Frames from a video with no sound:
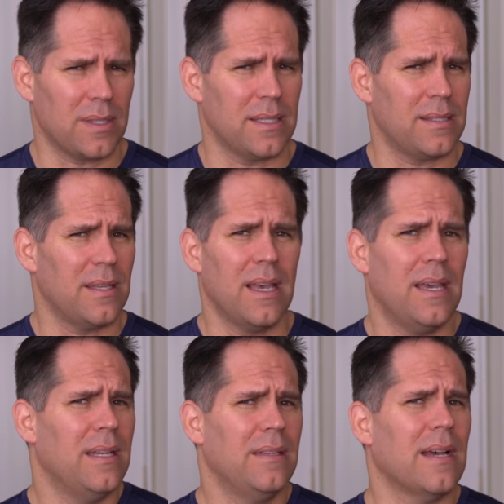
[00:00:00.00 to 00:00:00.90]
This
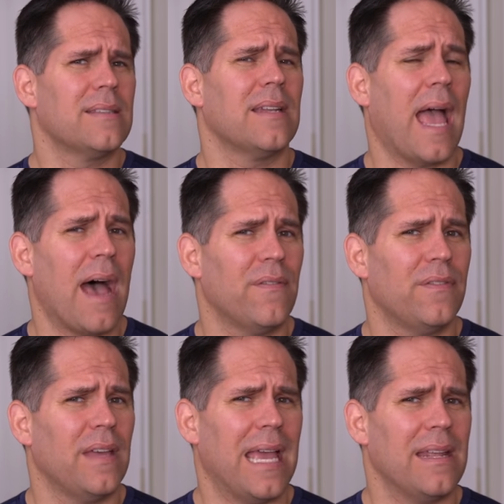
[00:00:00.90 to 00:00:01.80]
doesn't
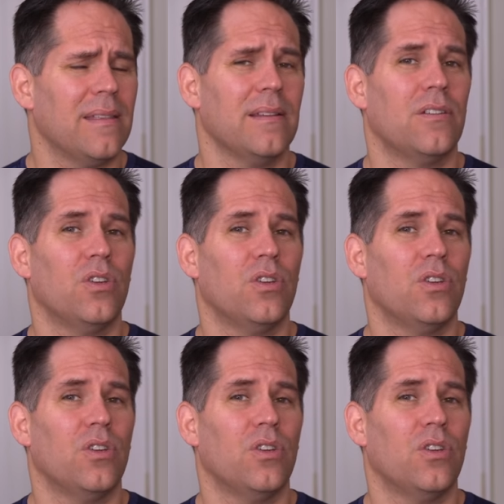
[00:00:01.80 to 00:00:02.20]
have anything to